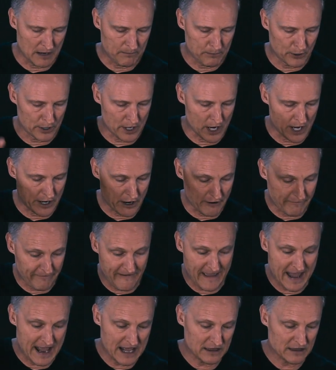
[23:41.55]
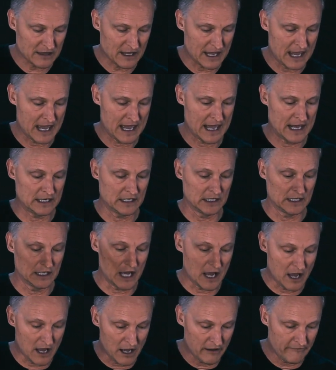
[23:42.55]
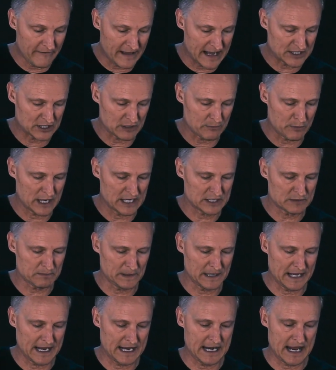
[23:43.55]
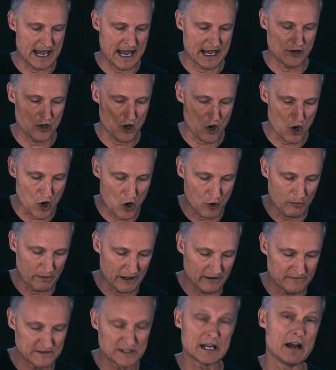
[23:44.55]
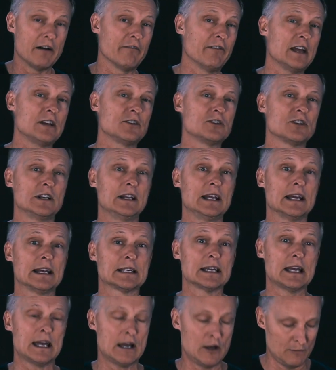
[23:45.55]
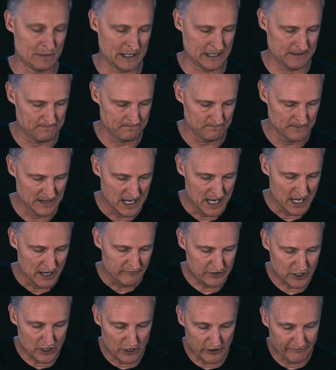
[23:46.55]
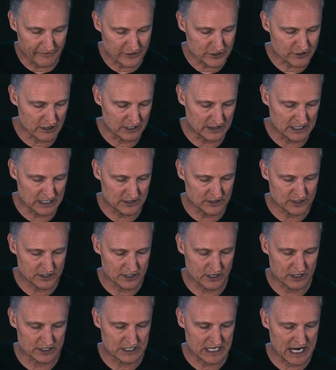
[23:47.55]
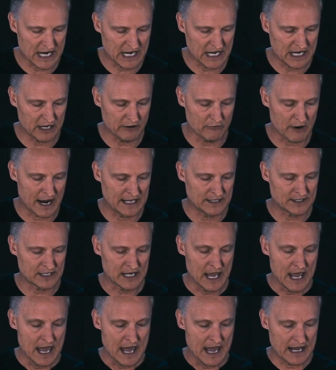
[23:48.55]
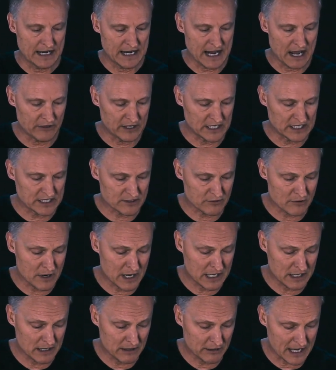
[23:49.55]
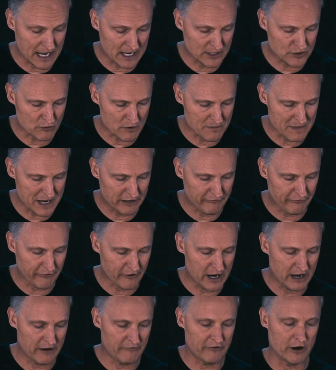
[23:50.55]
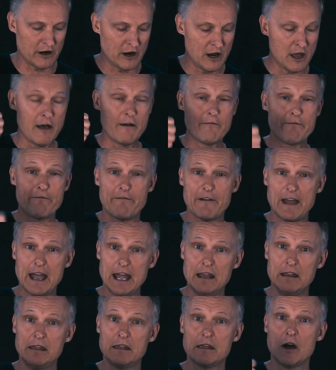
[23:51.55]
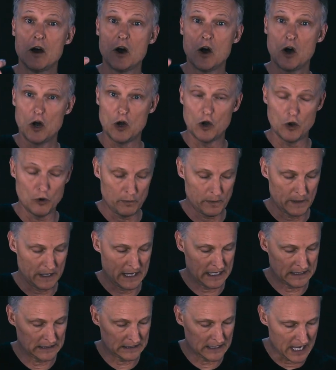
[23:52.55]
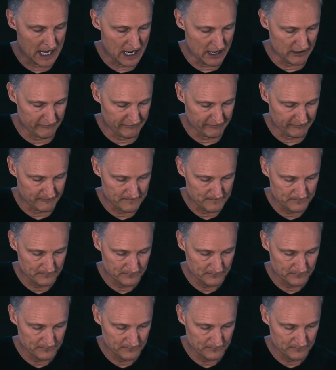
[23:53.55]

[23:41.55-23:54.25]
put on our faith and love as a breastplate and hope of salvation as a helmet. If you go to 1 Corinthians 13, he writes, and now these three things remain forever, faith, hope, and love.